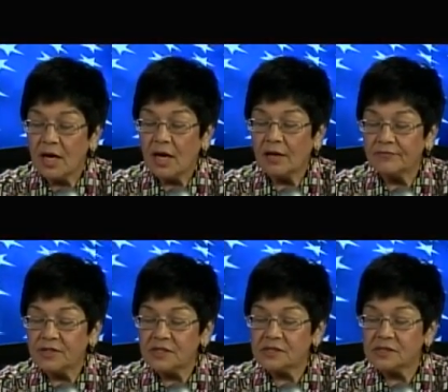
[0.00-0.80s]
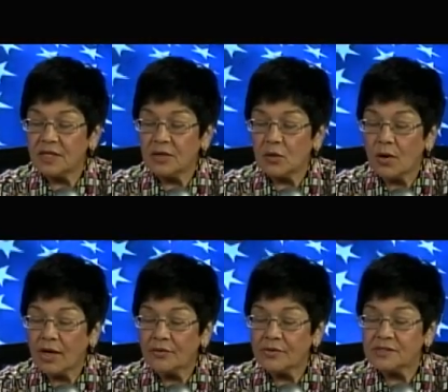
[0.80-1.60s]
of these
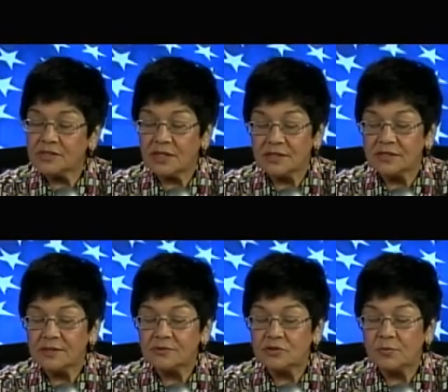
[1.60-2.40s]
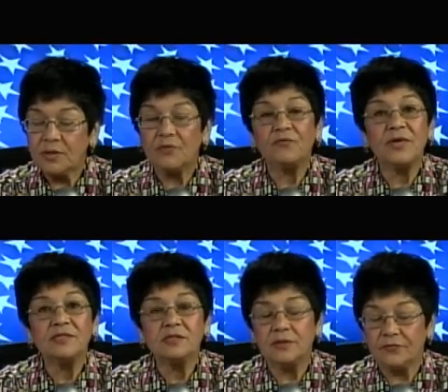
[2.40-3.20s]
inquiries seems to be
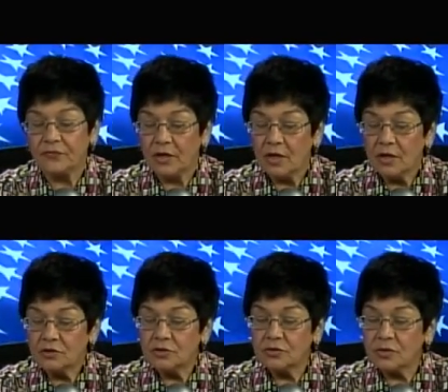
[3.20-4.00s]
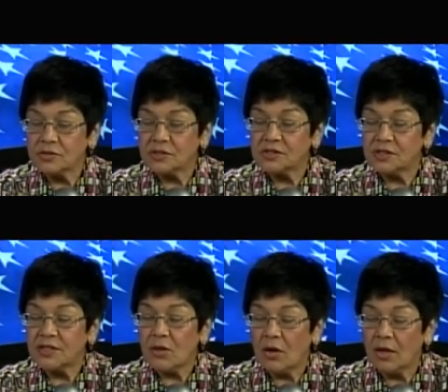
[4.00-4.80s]
offensive to those at
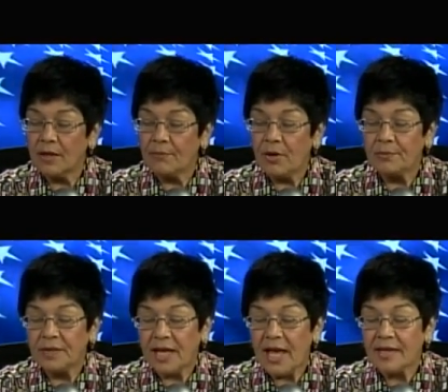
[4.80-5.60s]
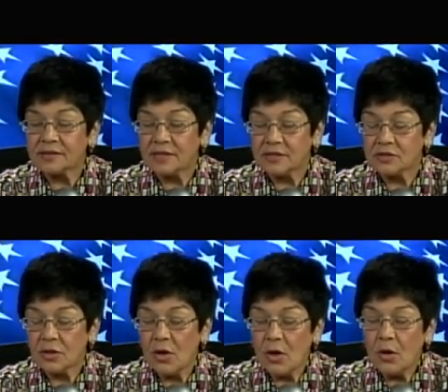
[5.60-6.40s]
City Hall and public access
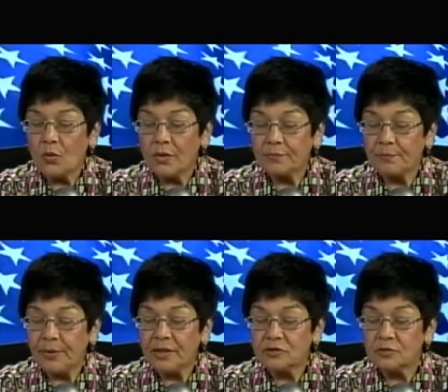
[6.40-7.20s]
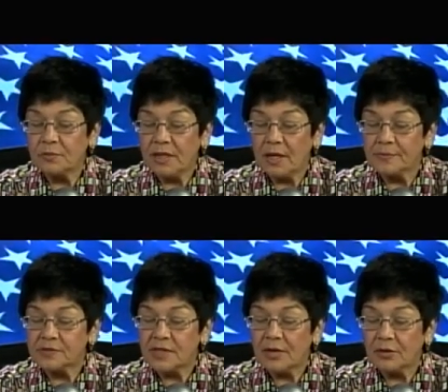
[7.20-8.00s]
who appear to be
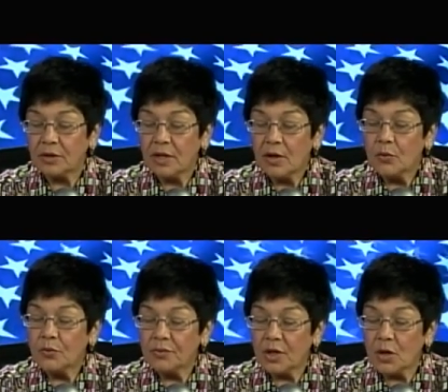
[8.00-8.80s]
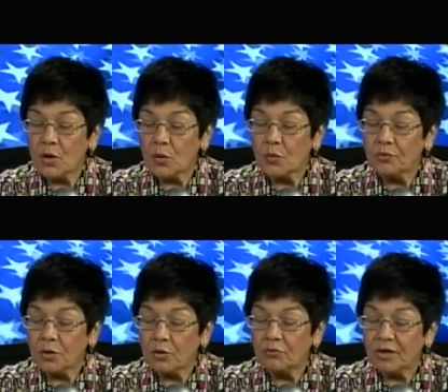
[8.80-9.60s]
upset
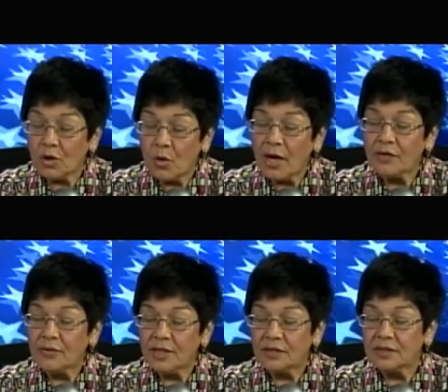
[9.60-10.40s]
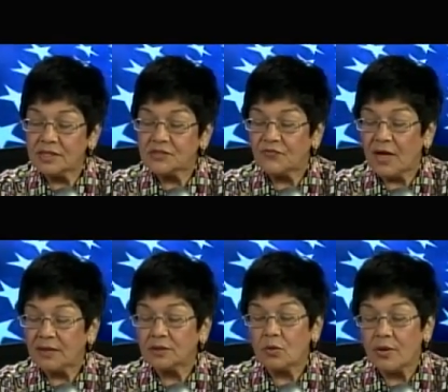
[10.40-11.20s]
requiring these
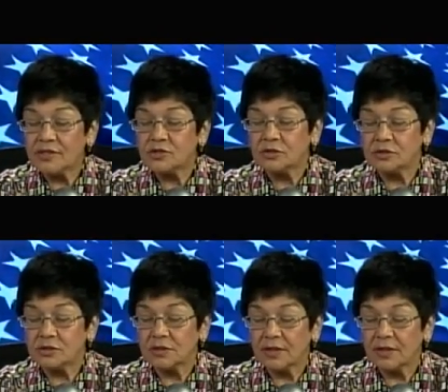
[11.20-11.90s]
valid questions.